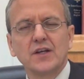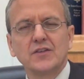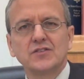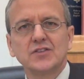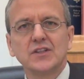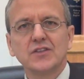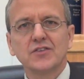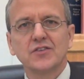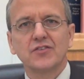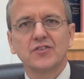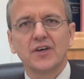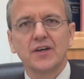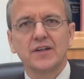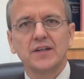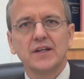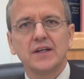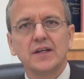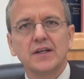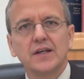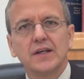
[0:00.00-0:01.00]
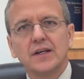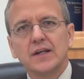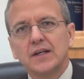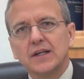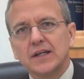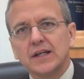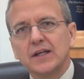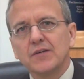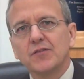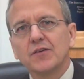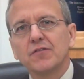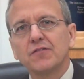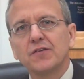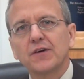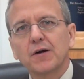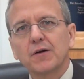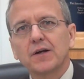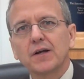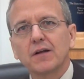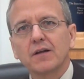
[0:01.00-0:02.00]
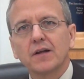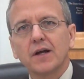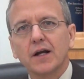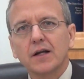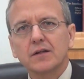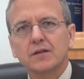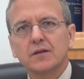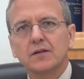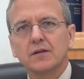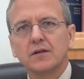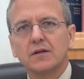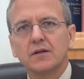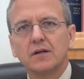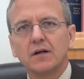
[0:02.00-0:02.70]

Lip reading: And Jesus said even the very elect